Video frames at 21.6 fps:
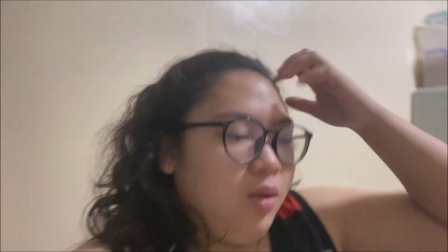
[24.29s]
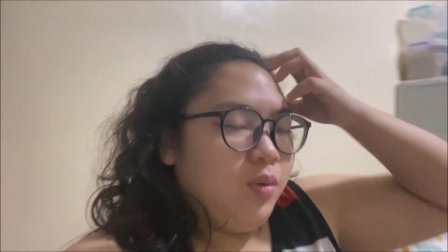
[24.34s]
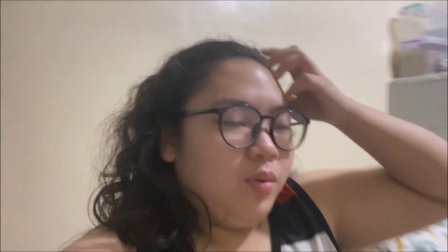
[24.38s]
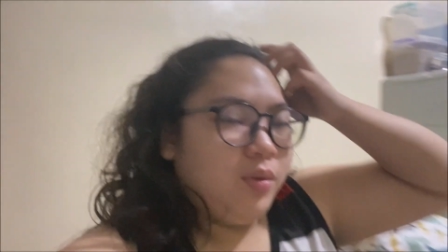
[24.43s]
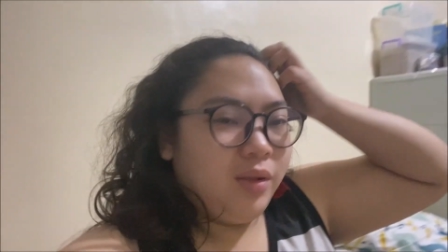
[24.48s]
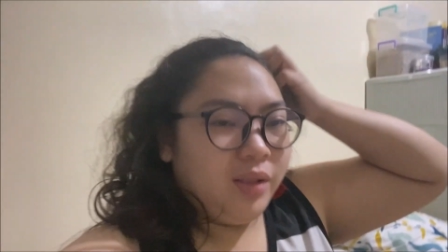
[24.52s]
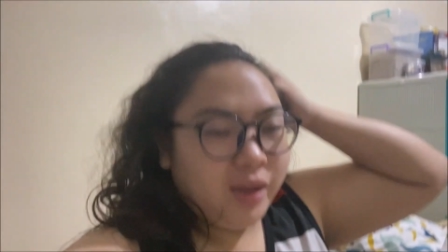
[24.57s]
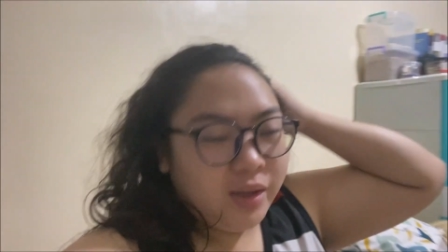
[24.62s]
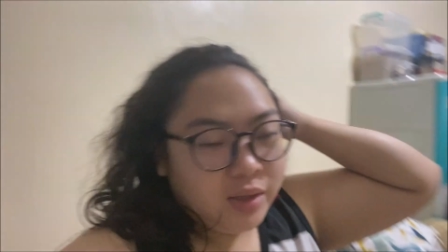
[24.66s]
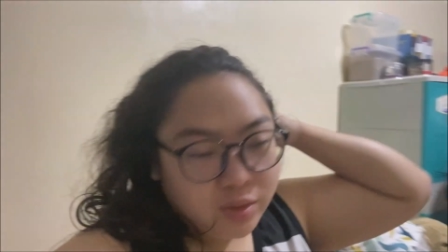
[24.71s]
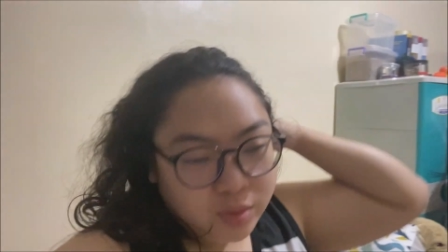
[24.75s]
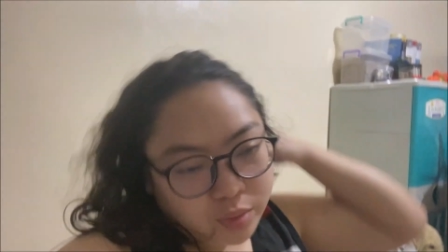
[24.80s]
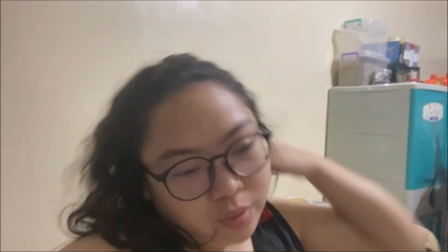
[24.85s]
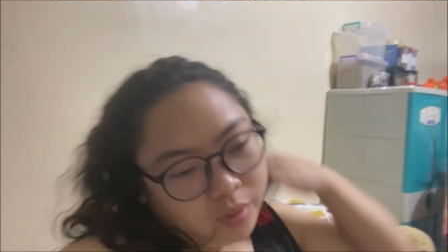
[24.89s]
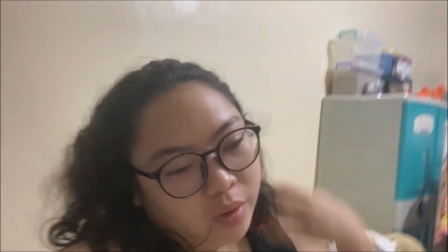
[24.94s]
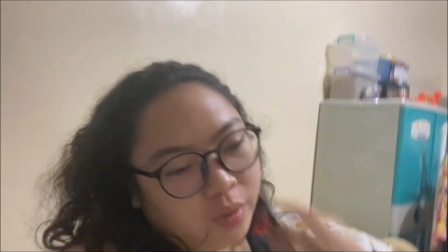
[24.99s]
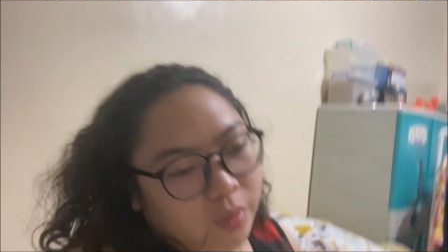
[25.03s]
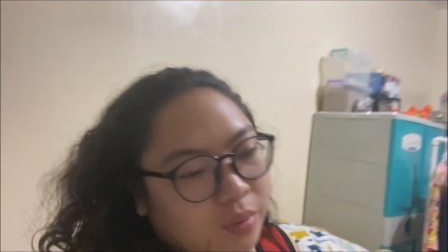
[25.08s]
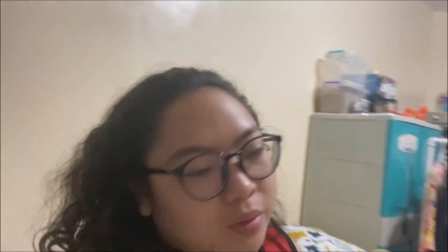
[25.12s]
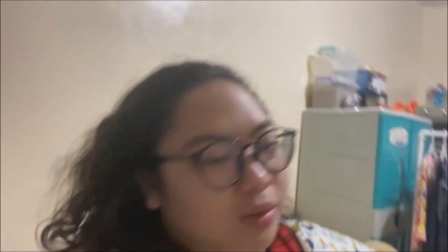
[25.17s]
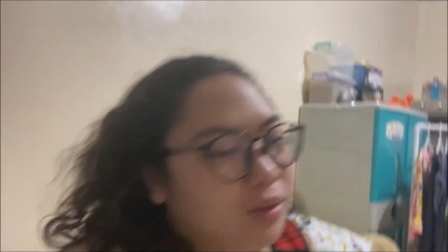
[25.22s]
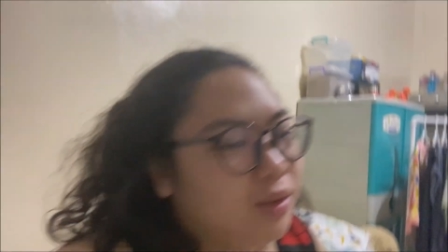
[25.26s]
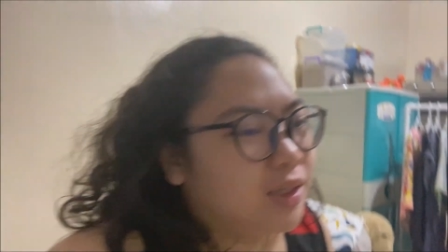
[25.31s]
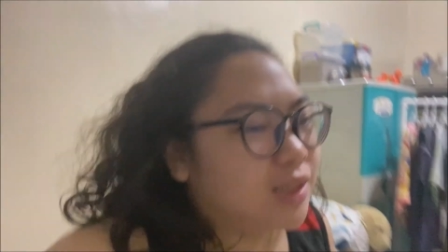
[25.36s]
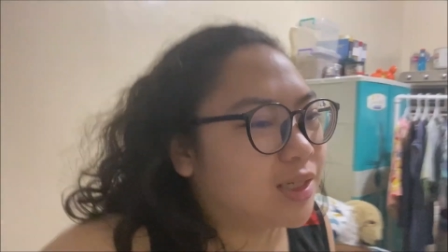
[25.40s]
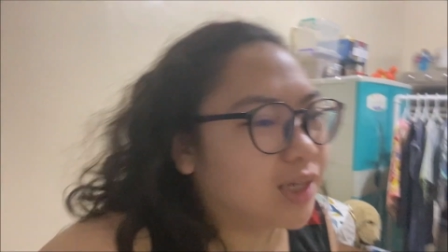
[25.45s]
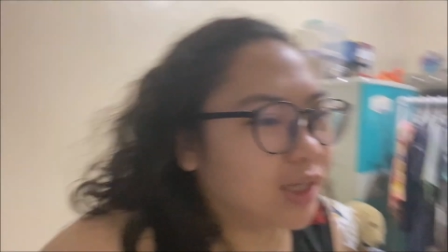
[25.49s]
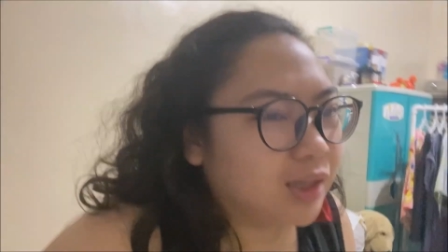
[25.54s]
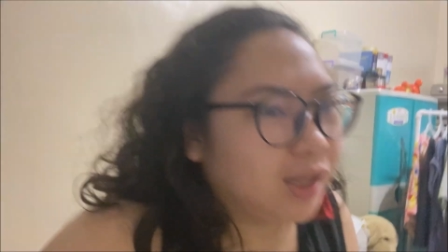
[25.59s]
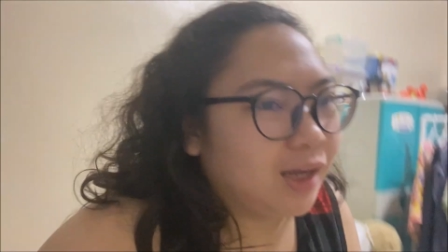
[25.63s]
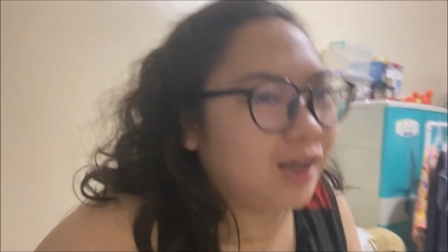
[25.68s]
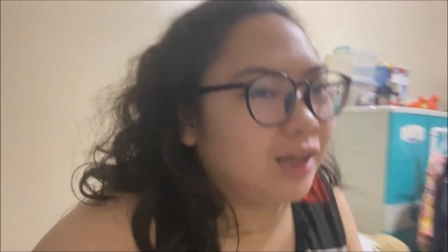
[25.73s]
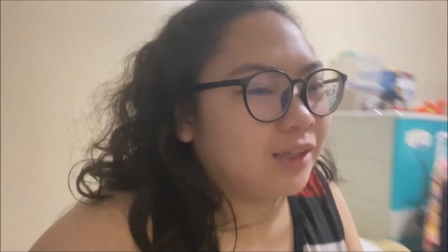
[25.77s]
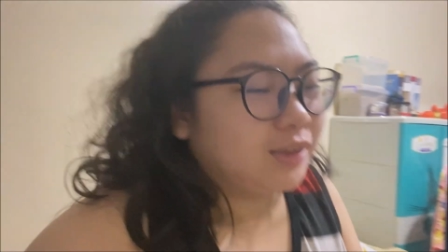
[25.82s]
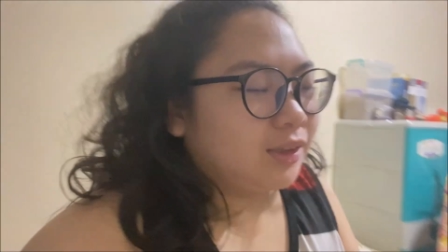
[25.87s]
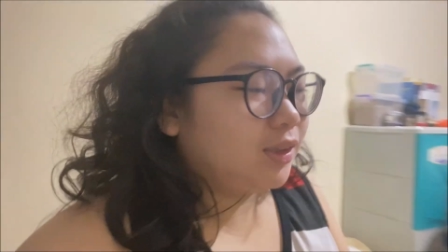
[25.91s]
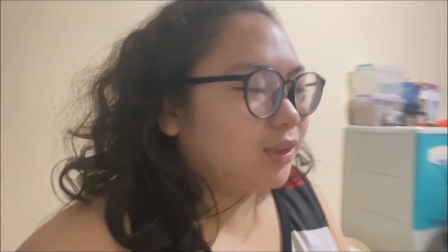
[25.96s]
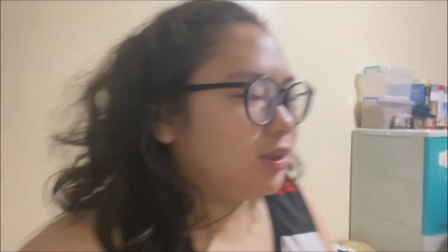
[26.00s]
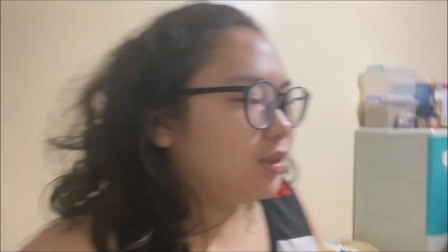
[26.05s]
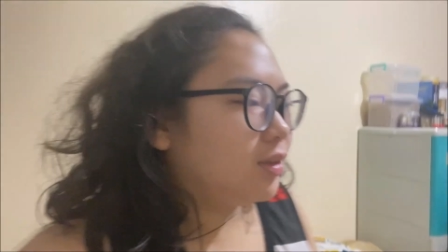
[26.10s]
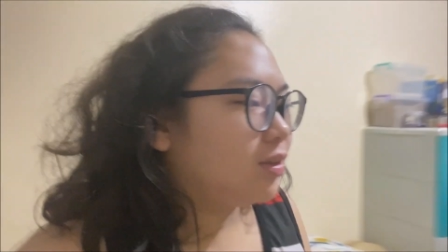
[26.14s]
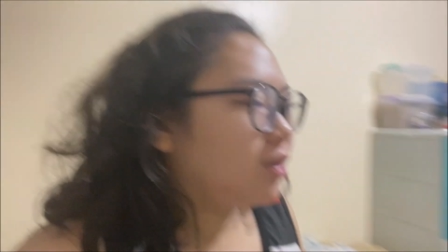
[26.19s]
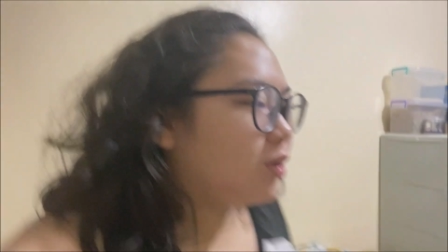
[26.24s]
Well, I do know it's a lot.
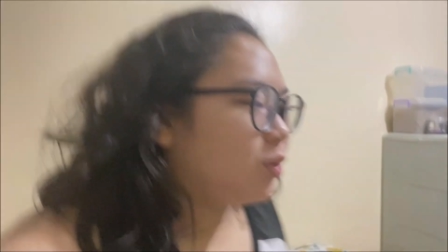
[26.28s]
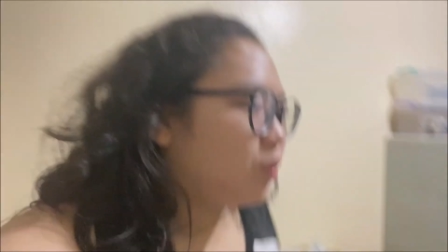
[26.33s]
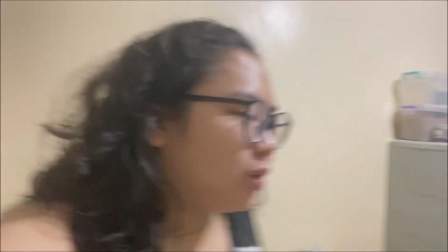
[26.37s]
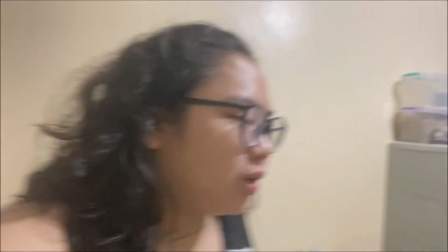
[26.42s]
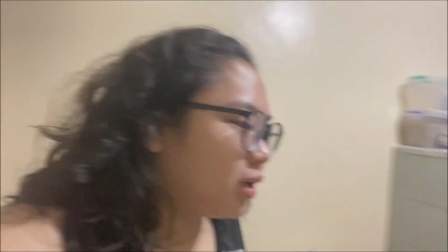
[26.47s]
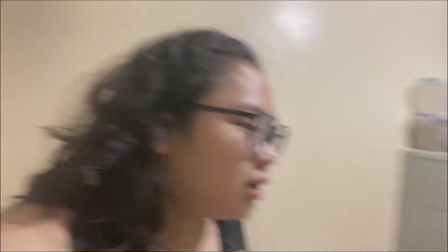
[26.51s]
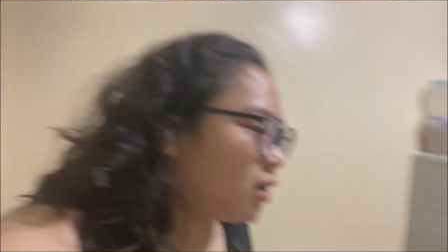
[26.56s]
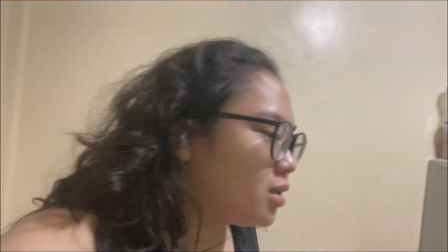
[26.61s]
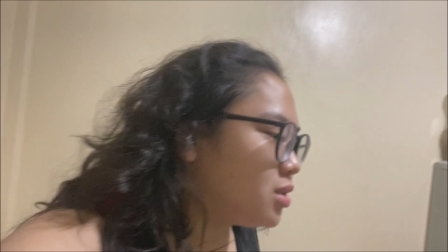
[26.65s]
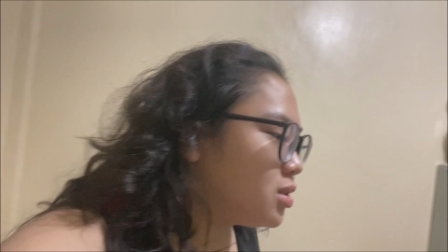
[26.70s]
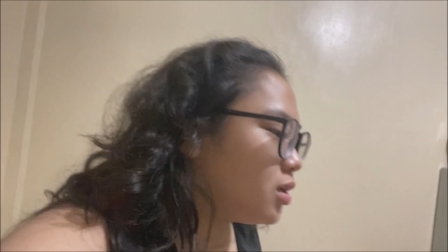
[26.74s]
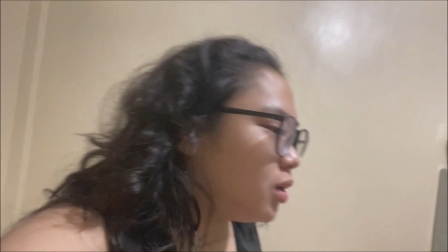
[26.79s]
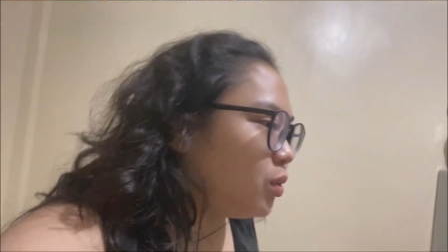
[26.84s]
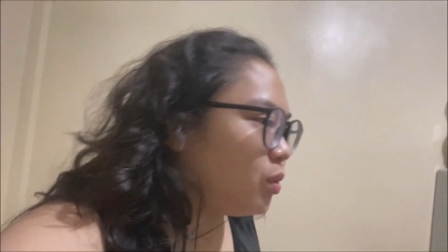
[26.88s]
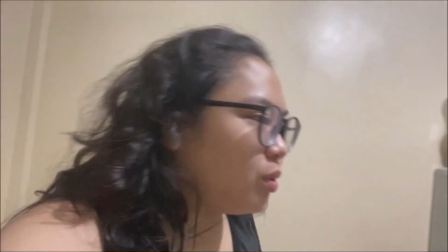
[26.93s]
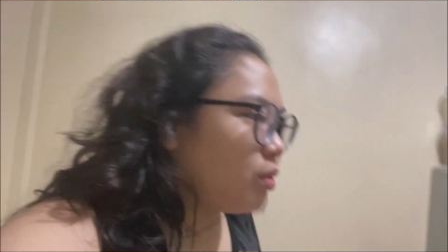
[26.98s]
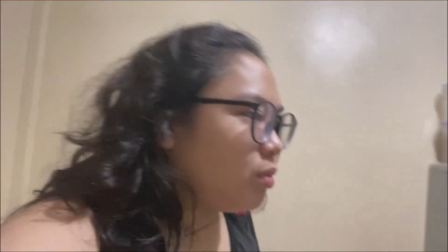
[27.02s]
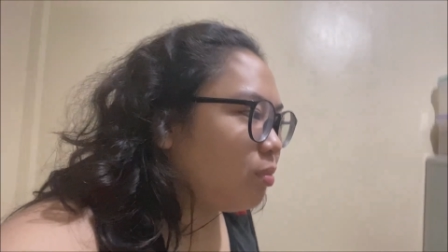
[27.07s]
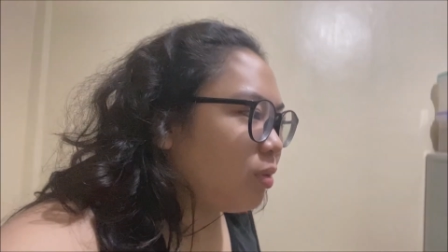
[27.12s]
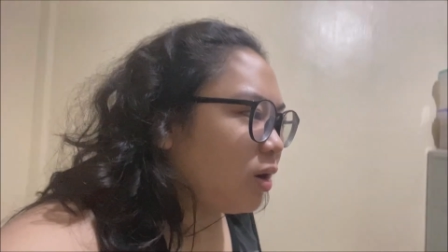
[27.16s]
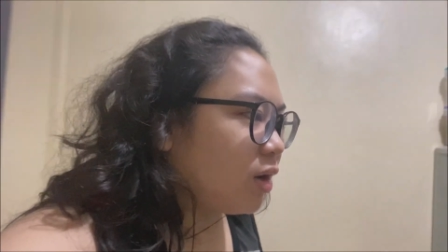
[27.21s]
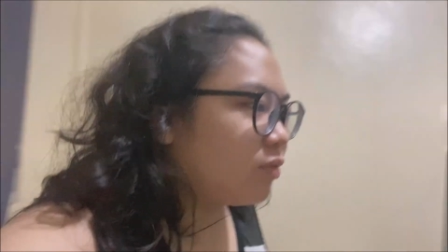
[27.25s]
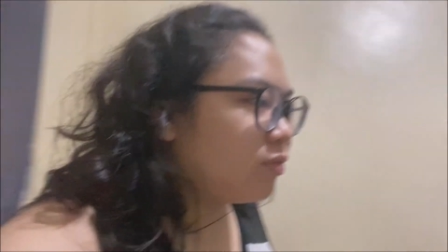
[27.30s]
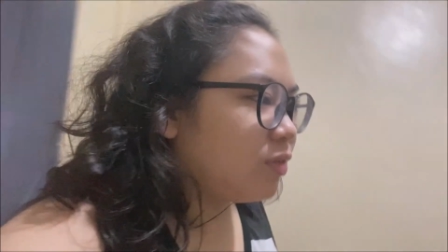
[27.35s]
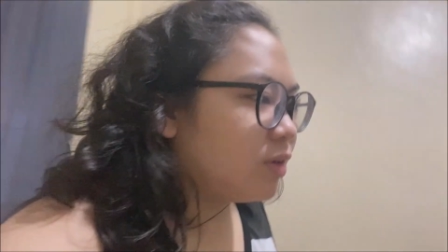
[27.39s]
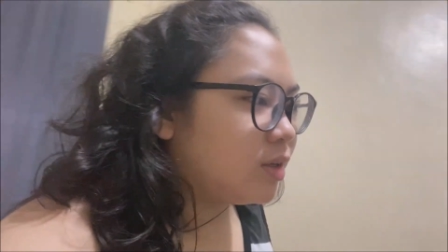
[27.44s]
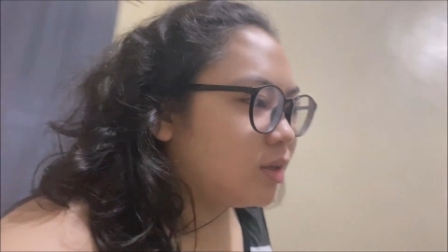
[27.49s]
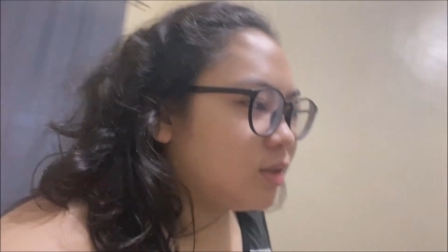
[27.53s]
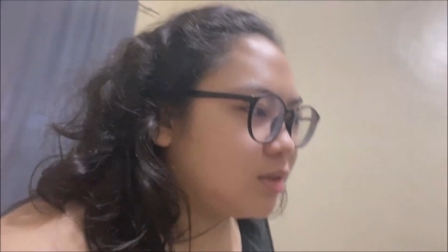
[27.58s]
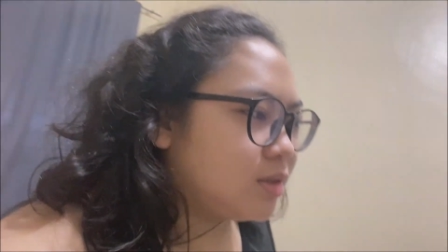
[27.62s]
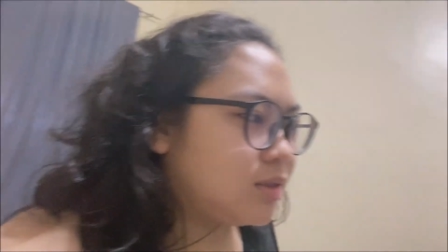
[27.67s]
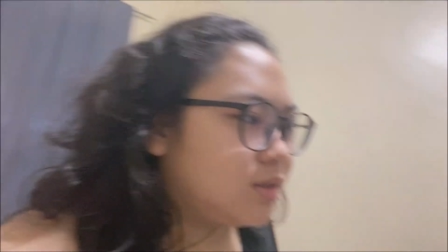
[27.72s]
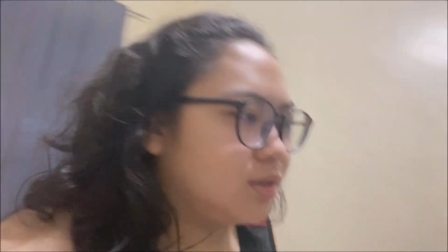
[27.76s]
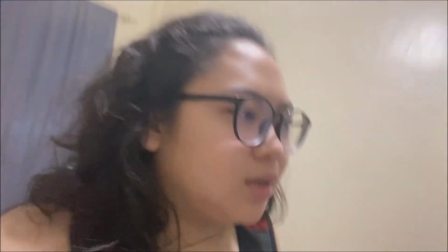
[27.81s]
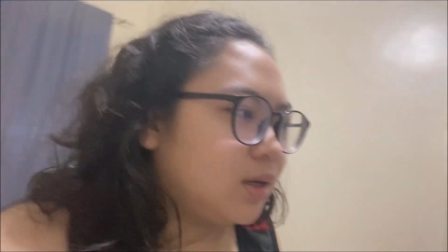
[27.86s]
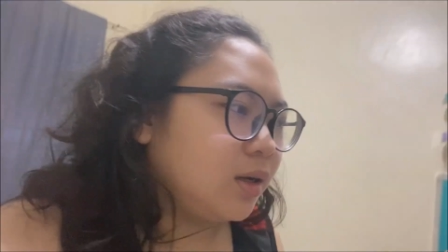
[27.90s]
So we're gonna start with breakfast.